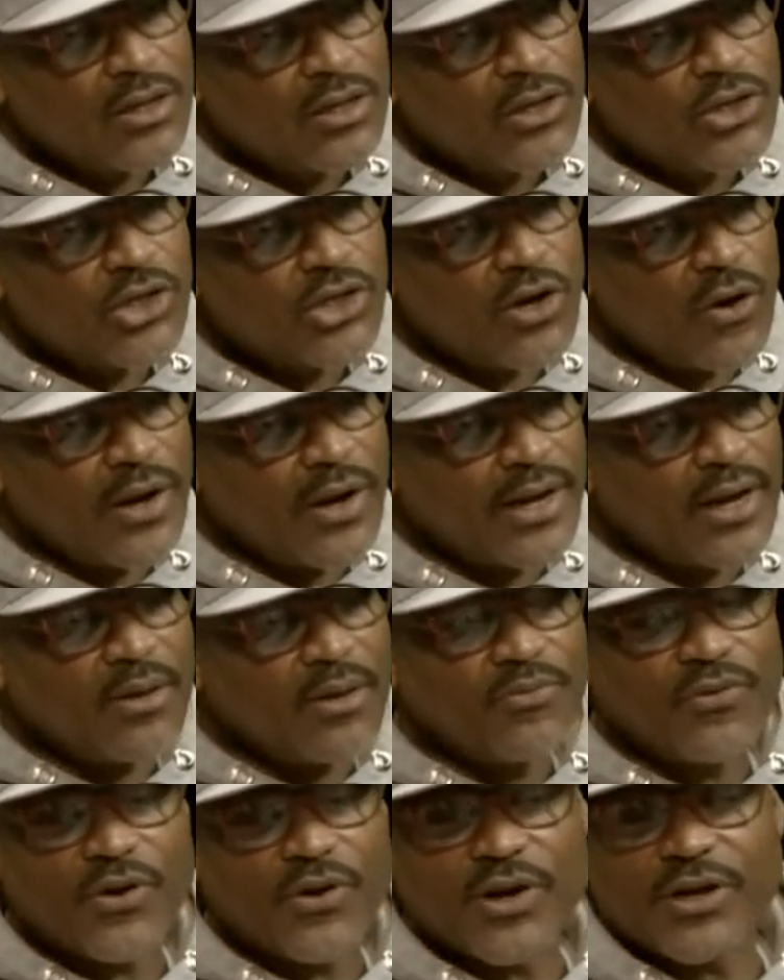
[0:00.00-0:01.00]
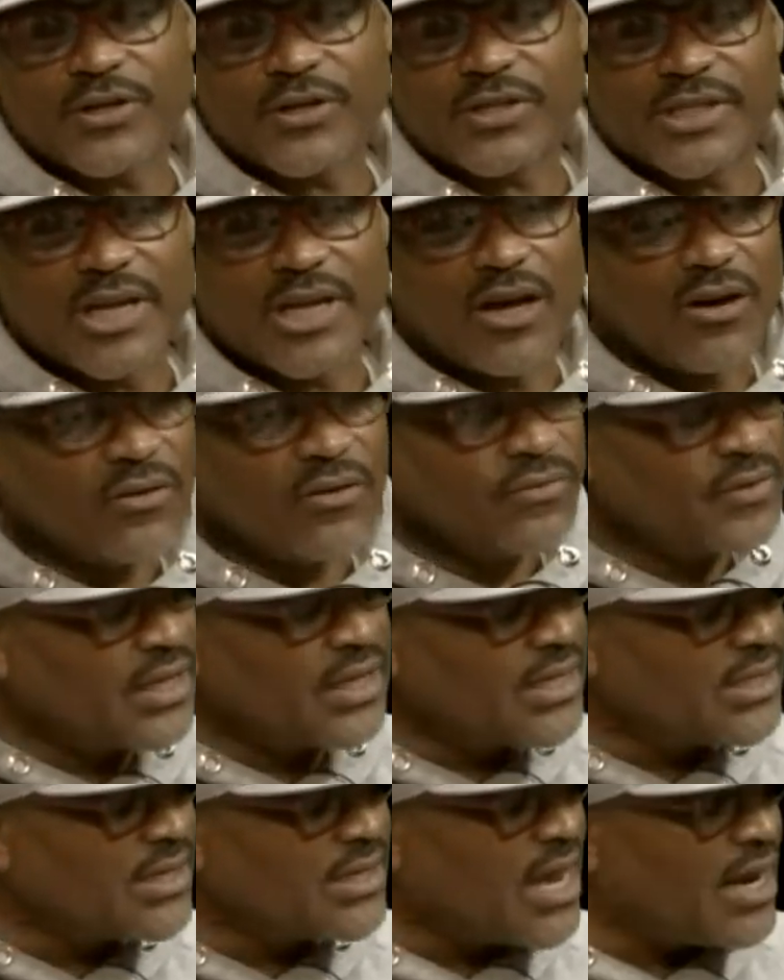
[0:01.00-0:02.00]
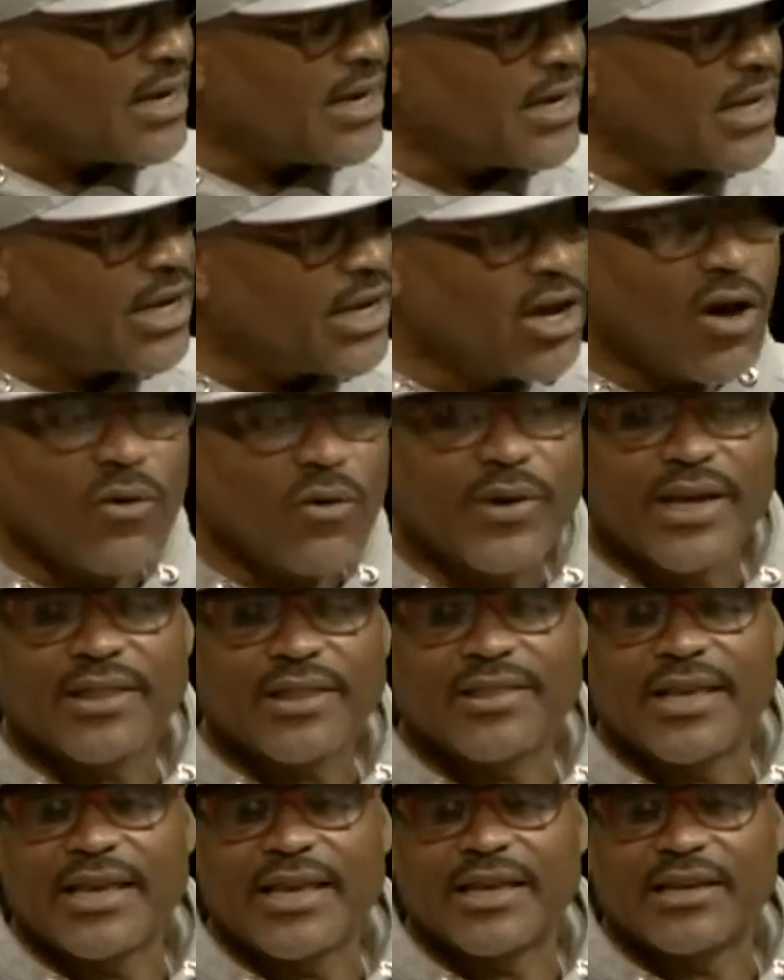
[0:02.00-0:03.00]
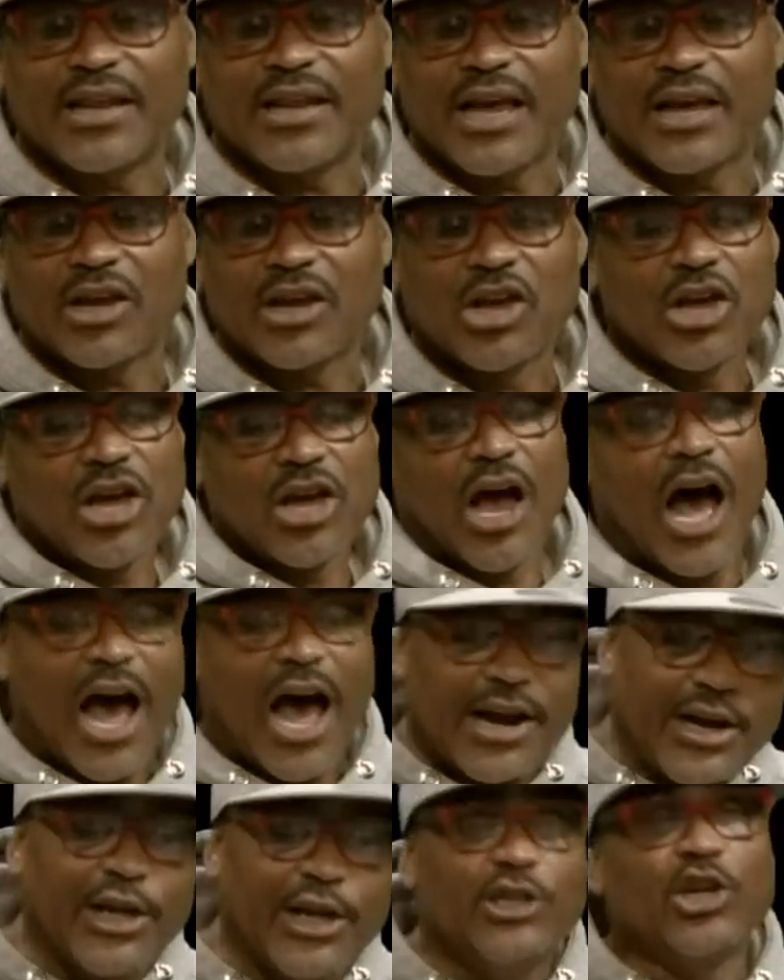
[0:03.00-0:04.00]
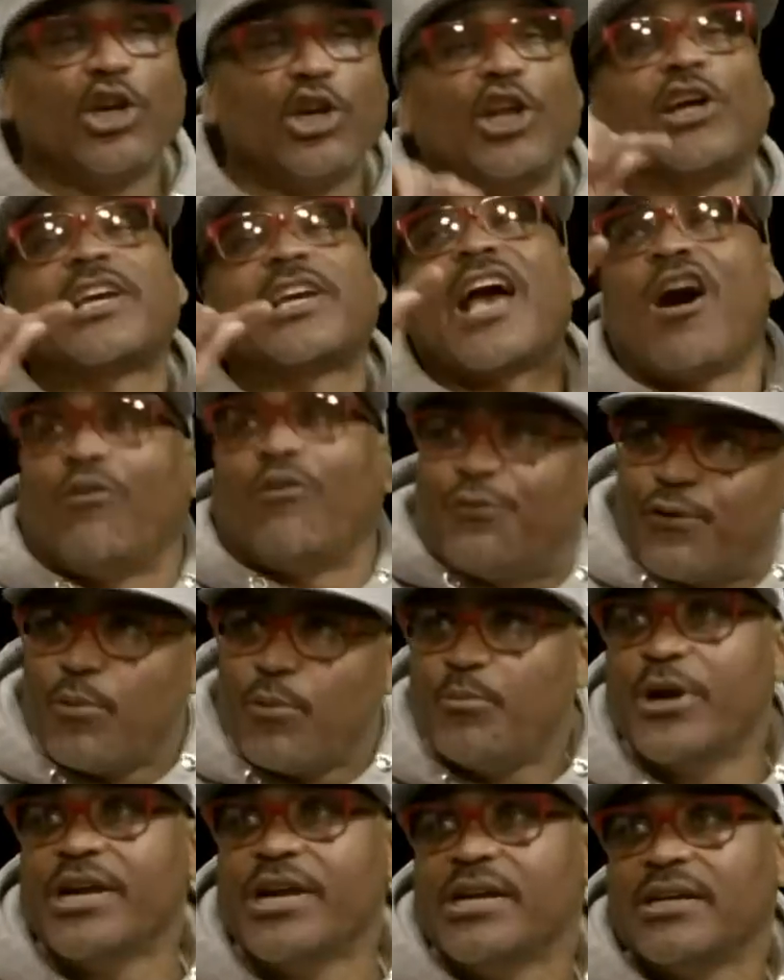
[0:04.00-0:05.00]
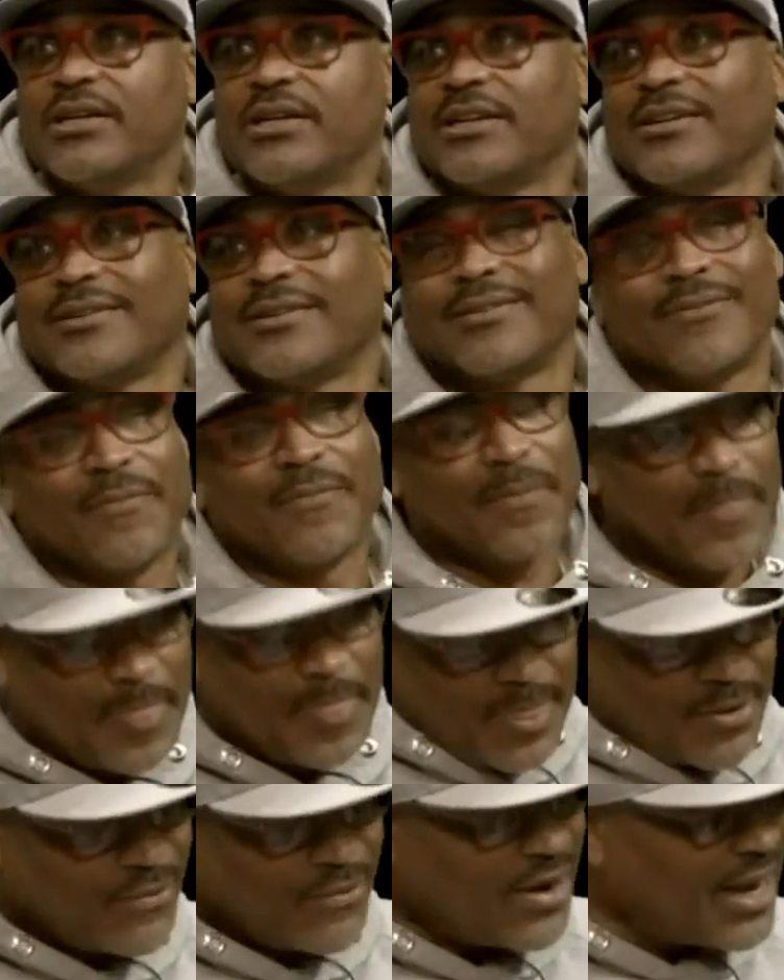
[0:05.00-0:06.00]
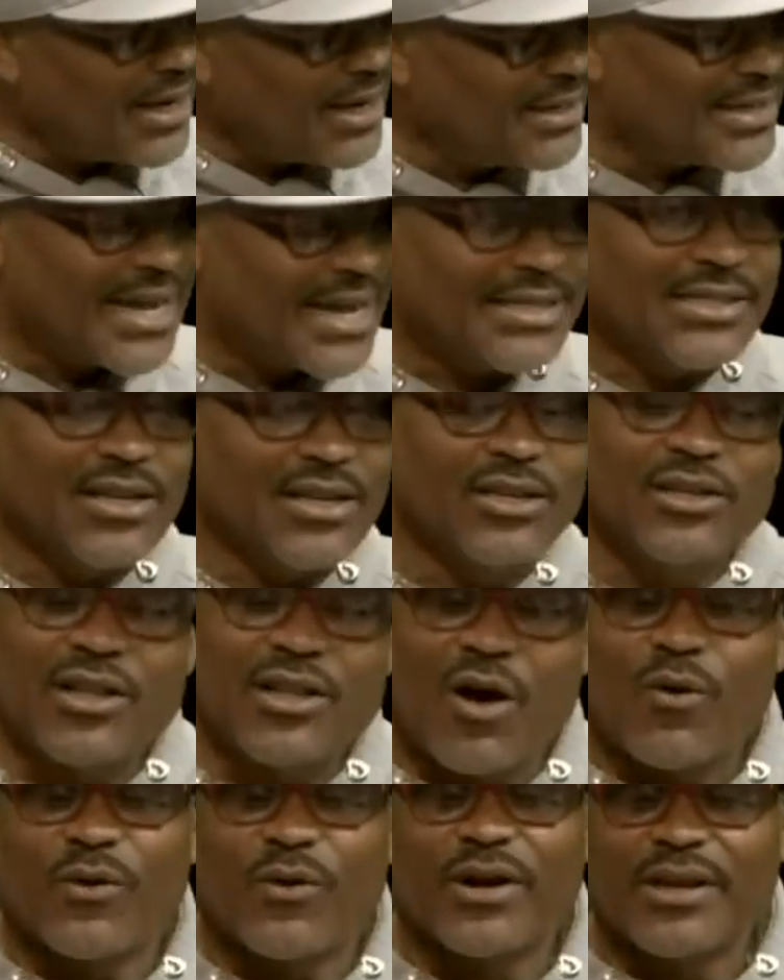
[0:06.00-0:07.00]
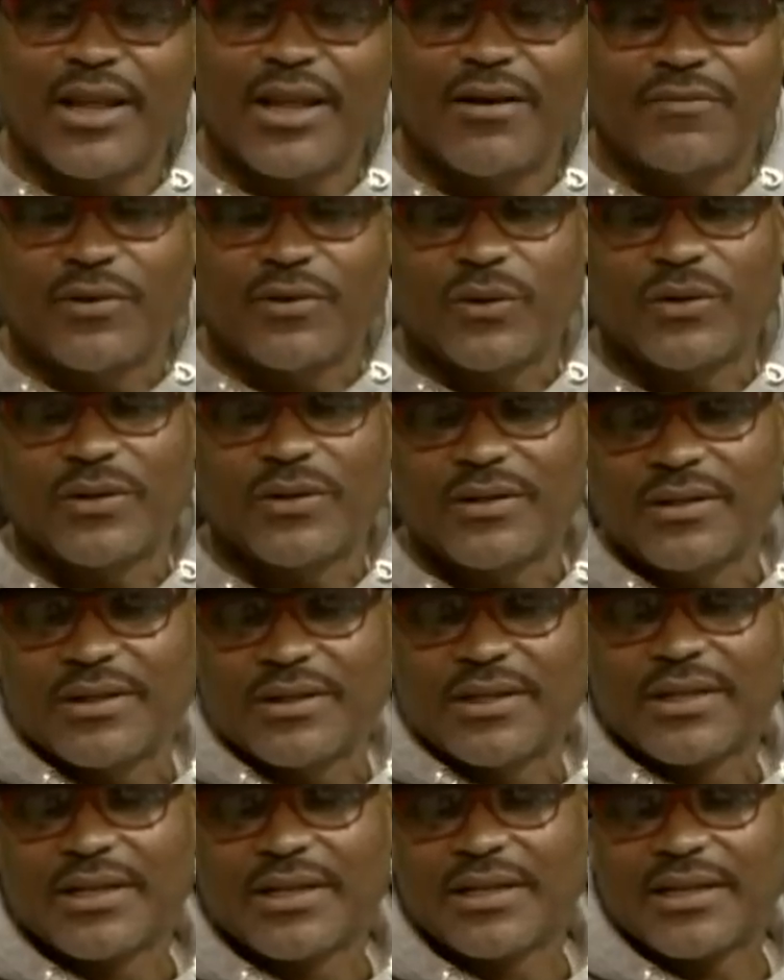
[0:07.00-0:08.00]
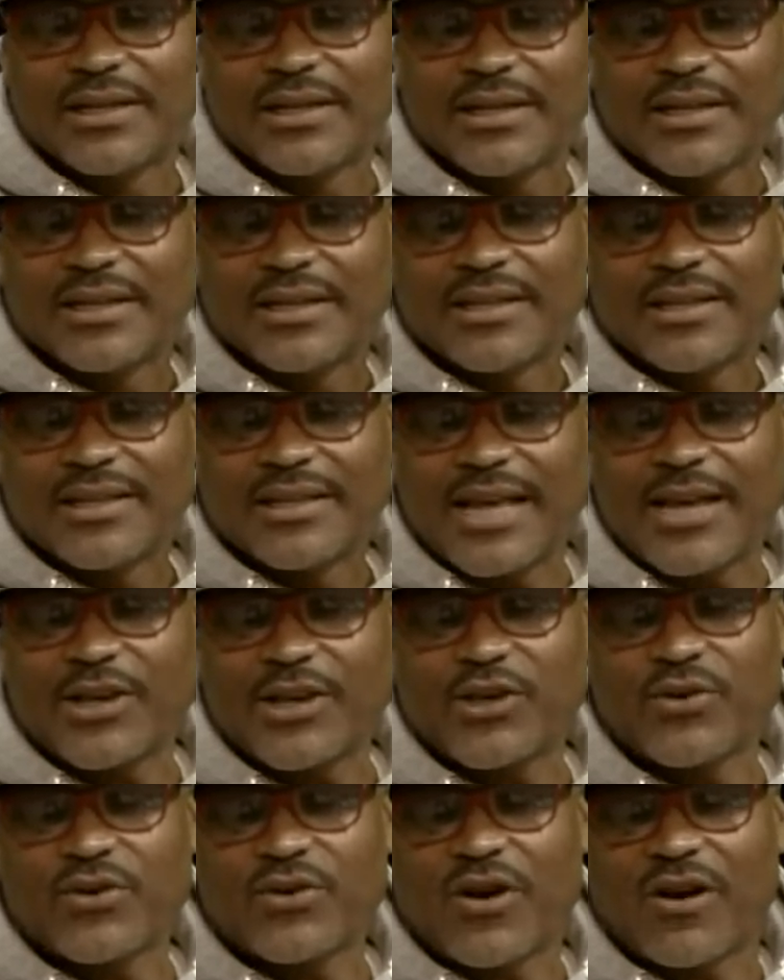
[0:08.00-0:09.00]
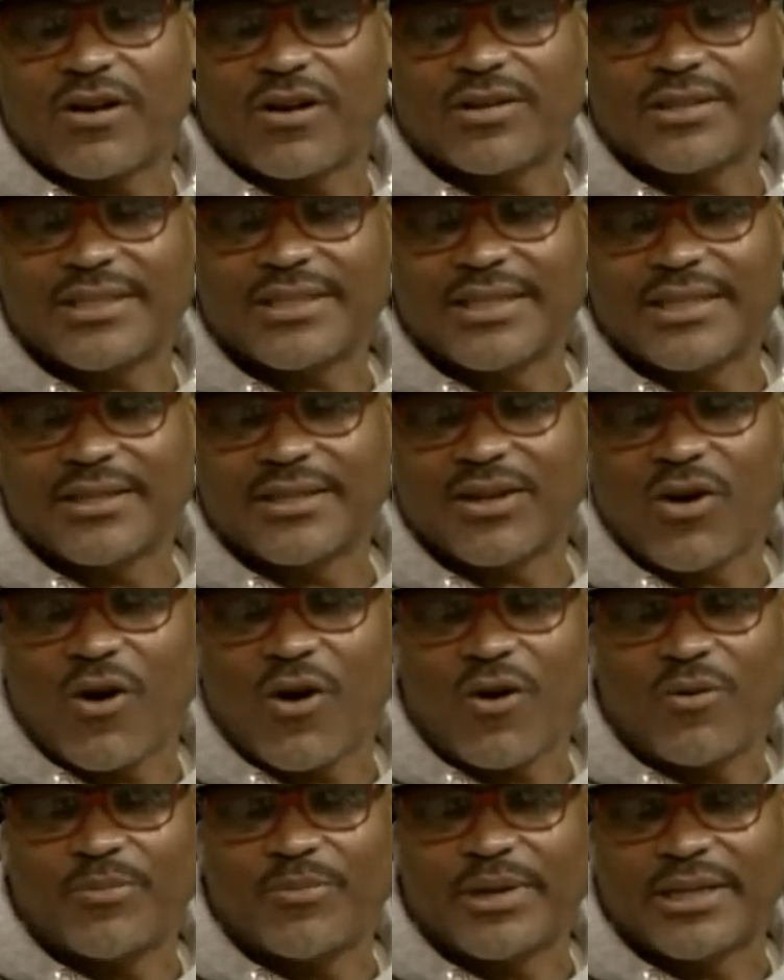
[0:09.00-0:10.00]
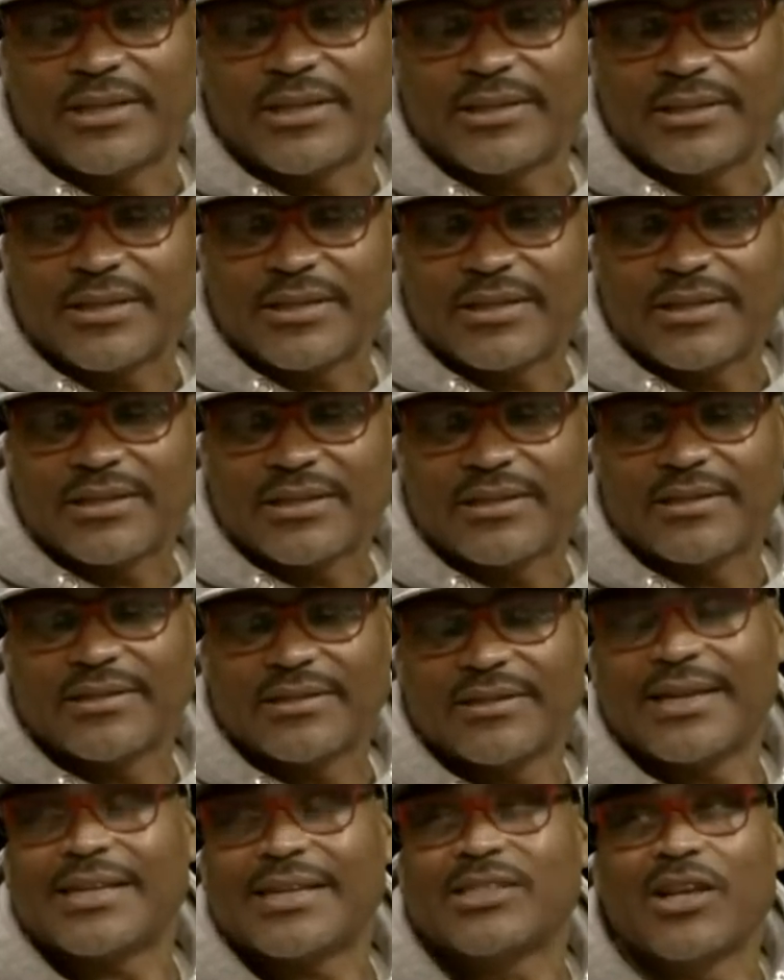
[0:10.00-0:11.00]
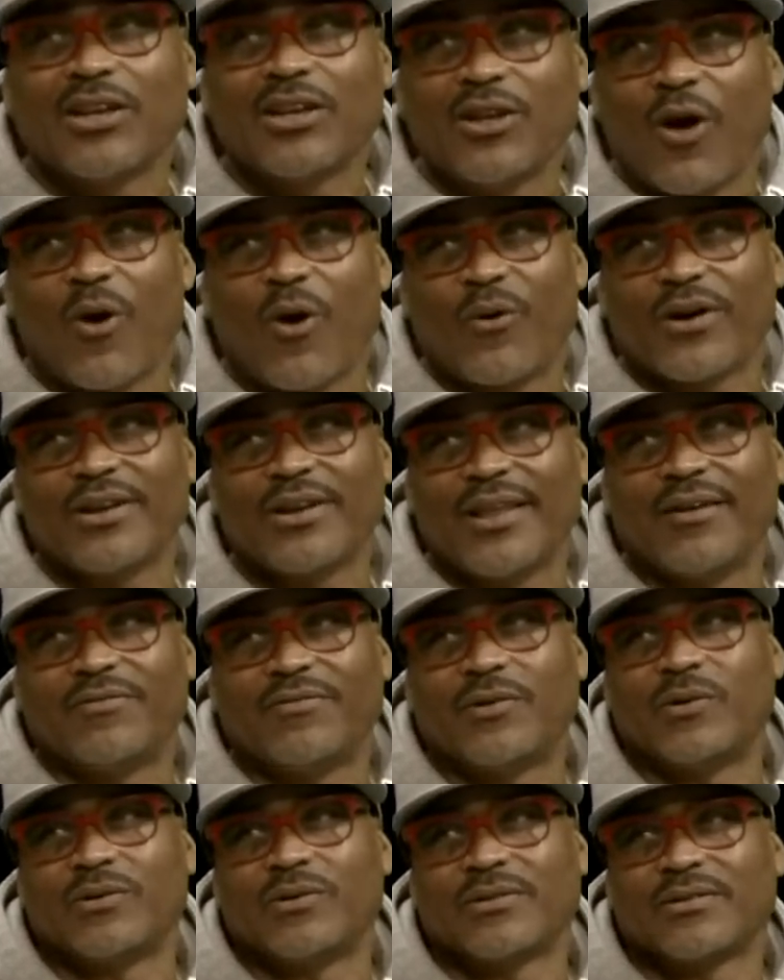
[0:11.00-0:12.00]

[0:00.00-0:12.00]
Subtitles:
Showing up for yourself is not an egoic thing like, I need to look out for me, right? That's a lower level. Thank you, Carlton Coleman. That's a lower level,